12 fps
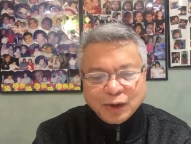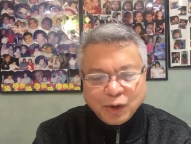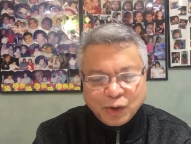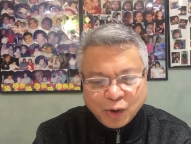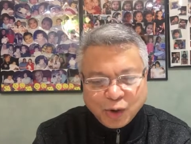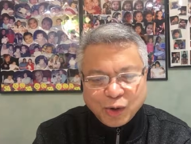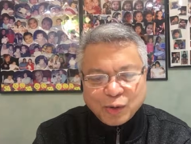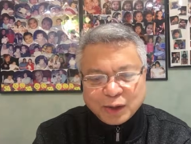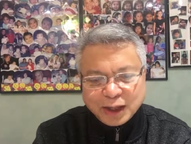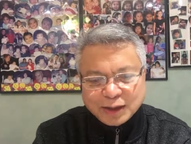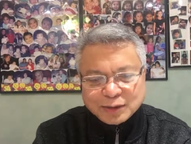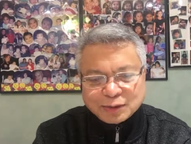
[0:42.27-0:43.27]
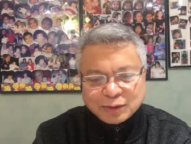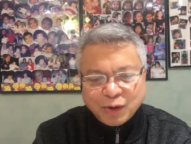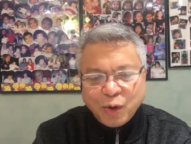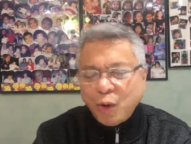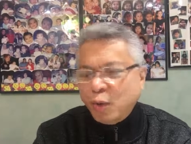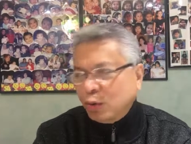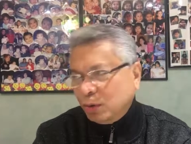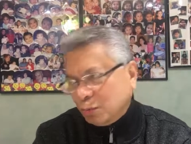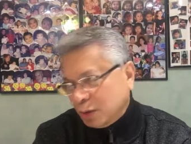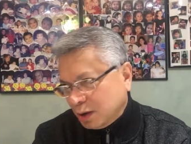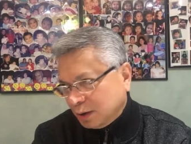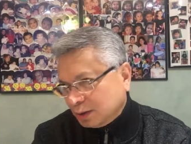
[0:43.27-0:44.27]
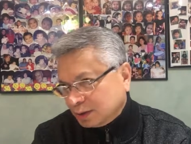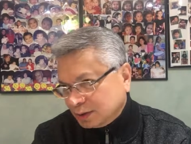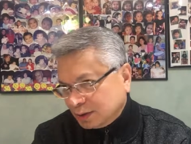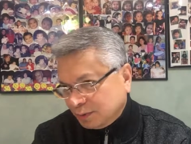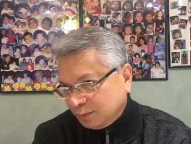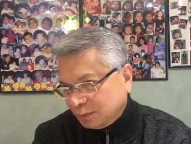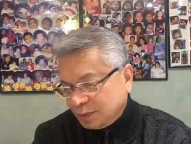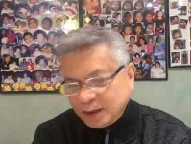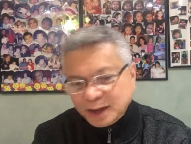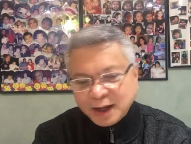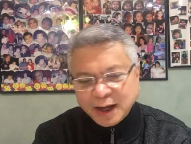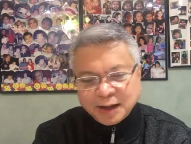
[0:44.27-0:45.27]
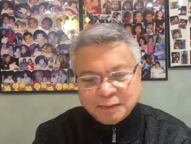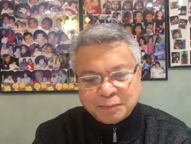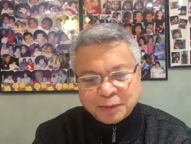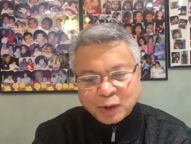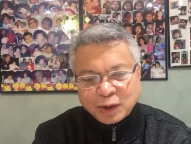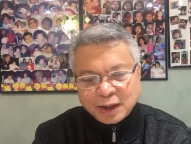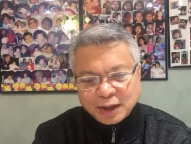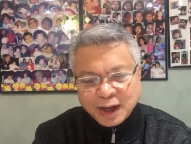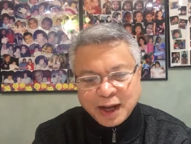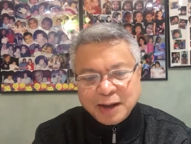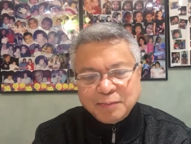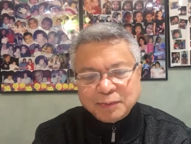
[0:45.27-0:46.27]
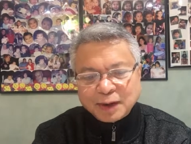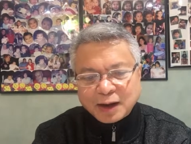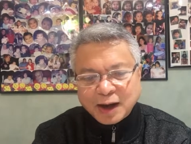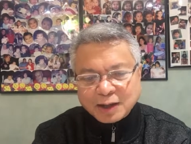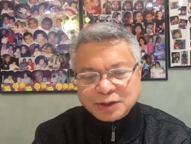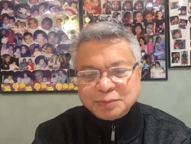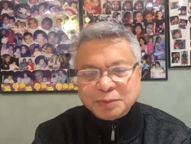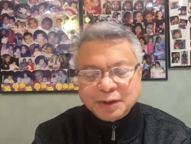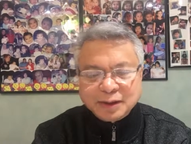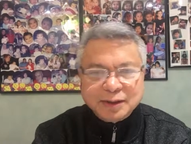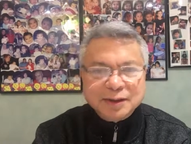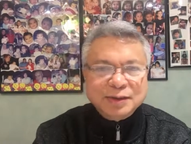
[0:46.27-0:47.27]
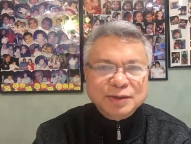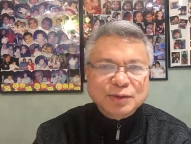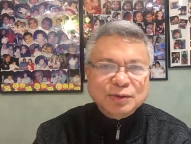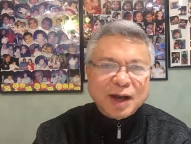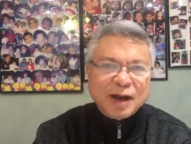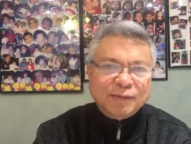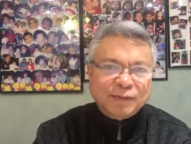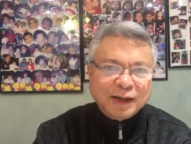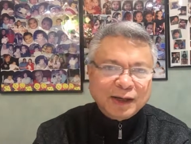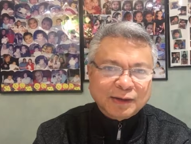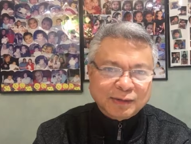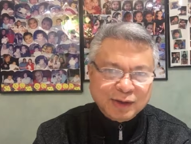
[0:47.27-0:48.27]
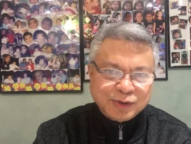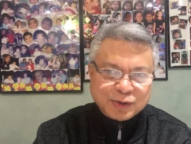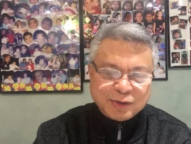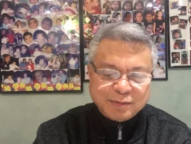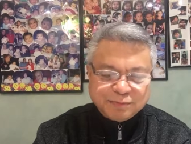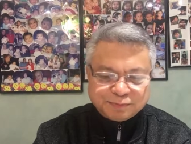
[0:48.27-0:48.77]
Go into the whole world and proclaim the gospel to every creature.